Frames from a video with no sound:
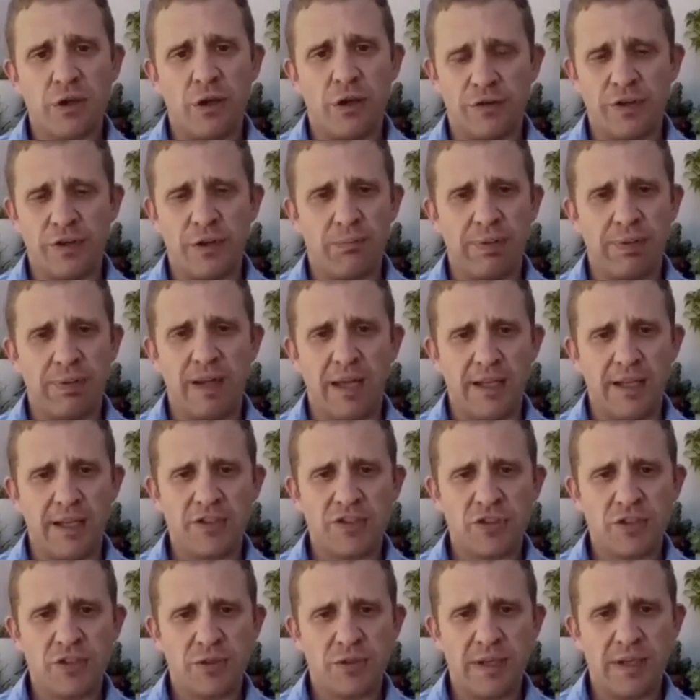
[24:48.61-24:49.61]
of
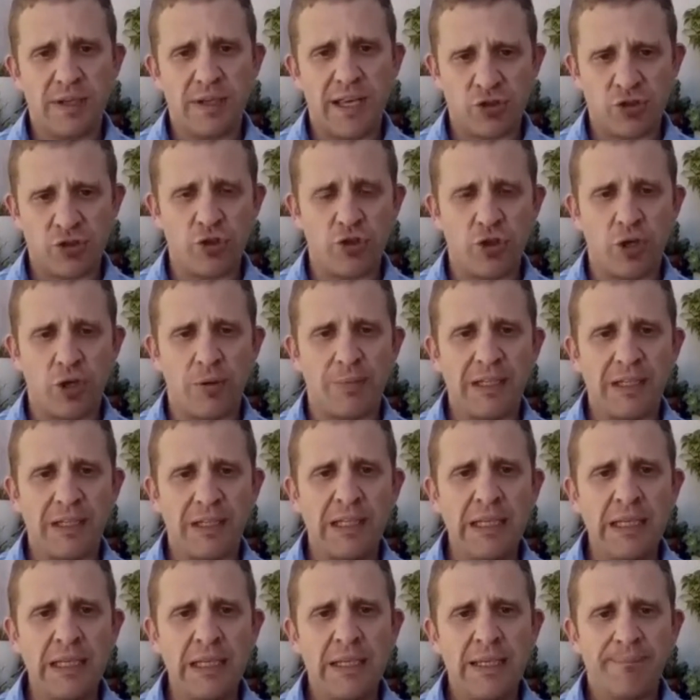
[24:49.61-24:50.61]
compliance
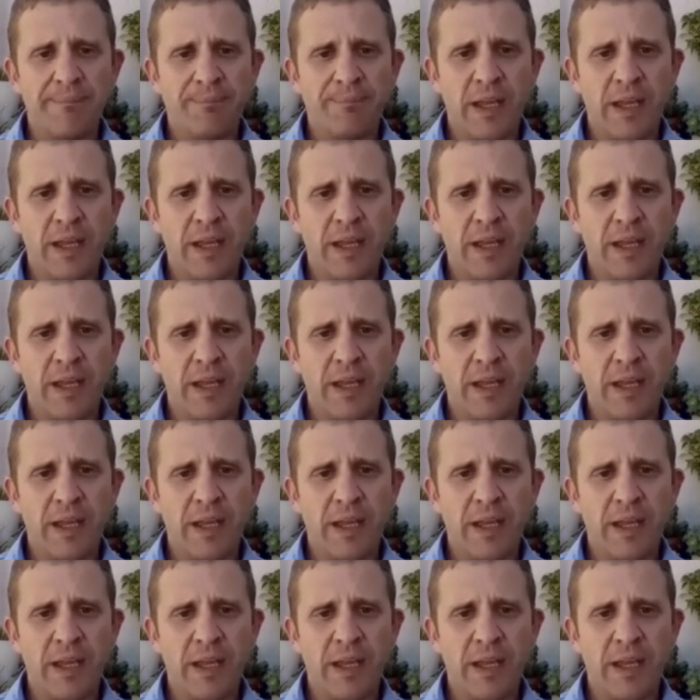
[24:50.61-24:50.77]
astronomically.